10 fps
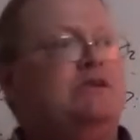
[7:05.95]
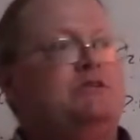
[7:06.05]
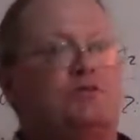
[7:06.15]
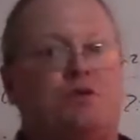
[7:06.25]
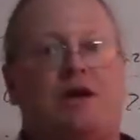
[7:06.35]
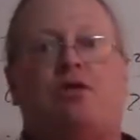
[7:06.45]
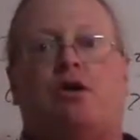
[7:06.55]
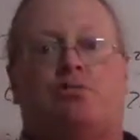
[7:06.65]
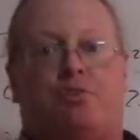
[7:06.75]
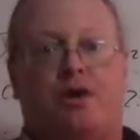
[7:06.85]
So now
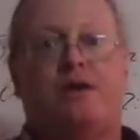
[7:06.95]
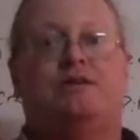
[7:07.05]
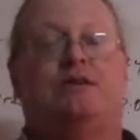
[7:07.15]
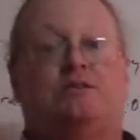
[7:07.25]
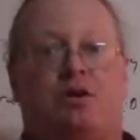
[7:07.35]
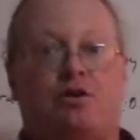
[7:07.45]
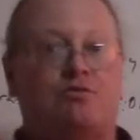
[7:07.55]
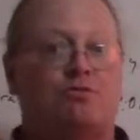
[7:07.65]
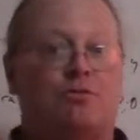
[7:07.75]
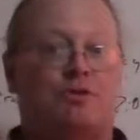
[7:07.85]
our brand has gone
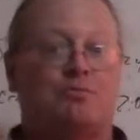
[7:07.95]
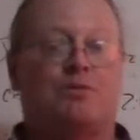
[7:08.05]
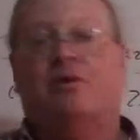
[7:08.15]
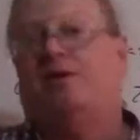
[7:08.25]
from,